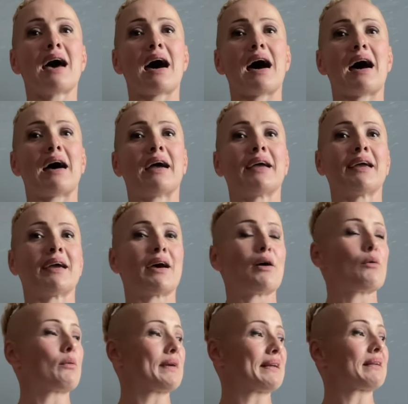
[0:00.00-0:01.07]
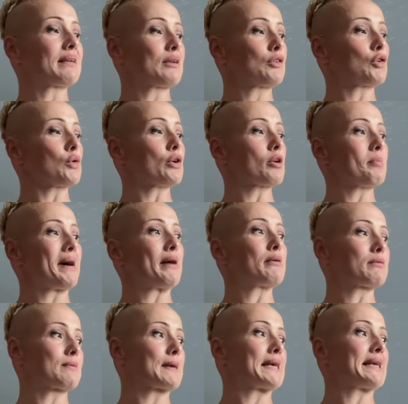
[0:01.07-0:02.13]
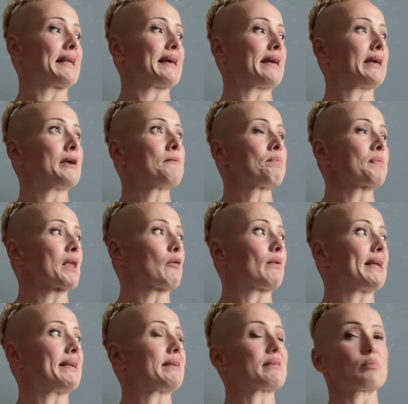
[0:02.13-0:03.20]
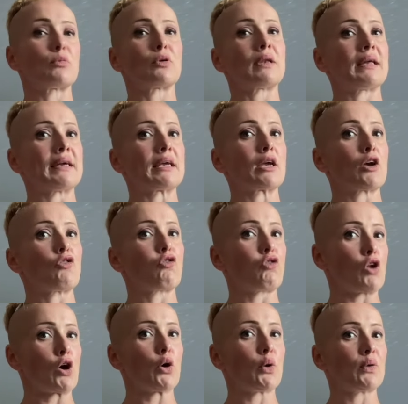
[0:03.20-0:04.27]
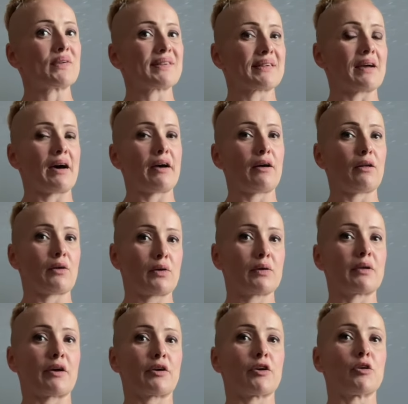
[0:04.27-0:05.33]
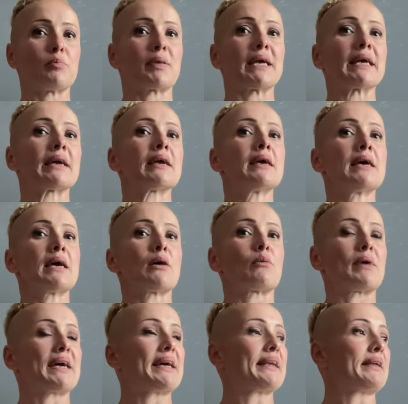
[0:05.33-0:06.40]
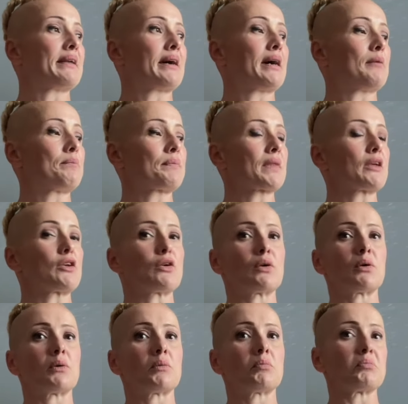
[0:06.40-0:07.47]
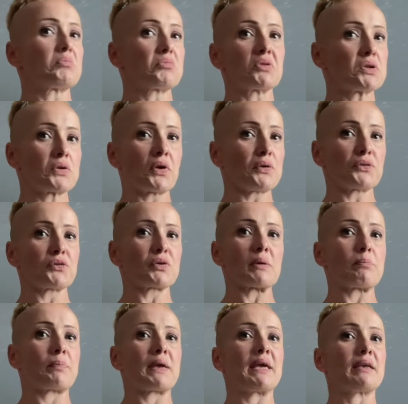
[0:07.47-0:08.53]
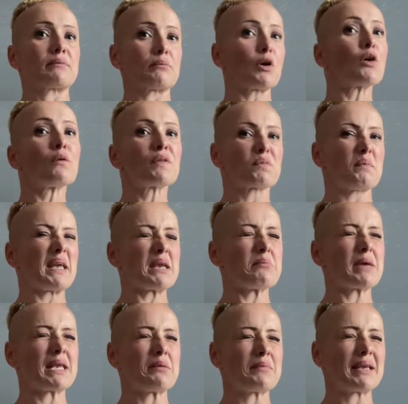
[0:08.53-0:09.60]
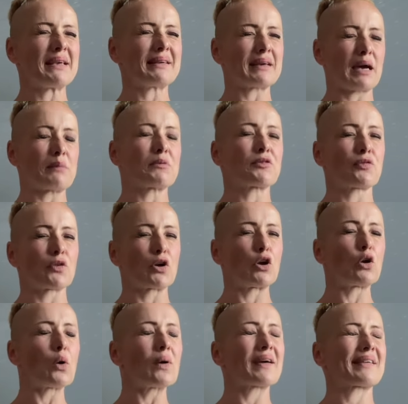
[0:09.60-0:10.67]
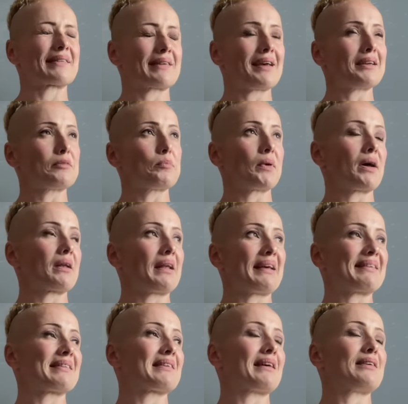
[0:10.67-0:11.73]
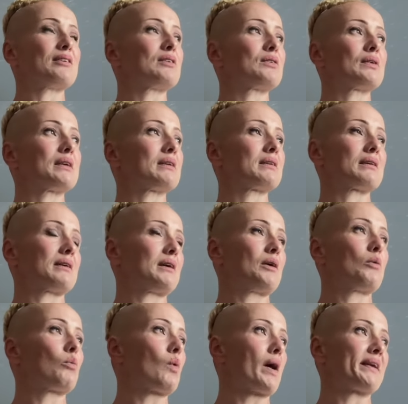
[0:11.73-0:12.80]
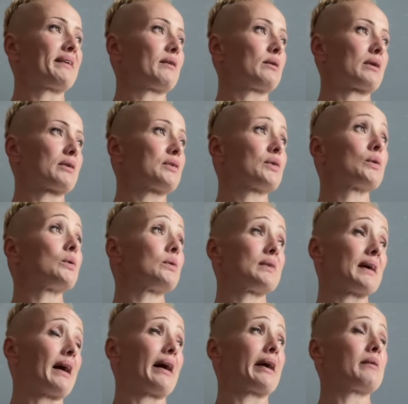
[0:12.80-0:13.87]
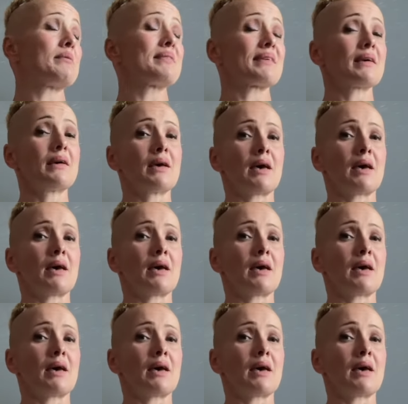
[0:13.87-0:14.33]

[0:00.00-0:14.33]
I will talk about relay when it's more like flow style hula hooping, when you don't repeat moves many, many, many times for a long set, but let's say you do it one or two times,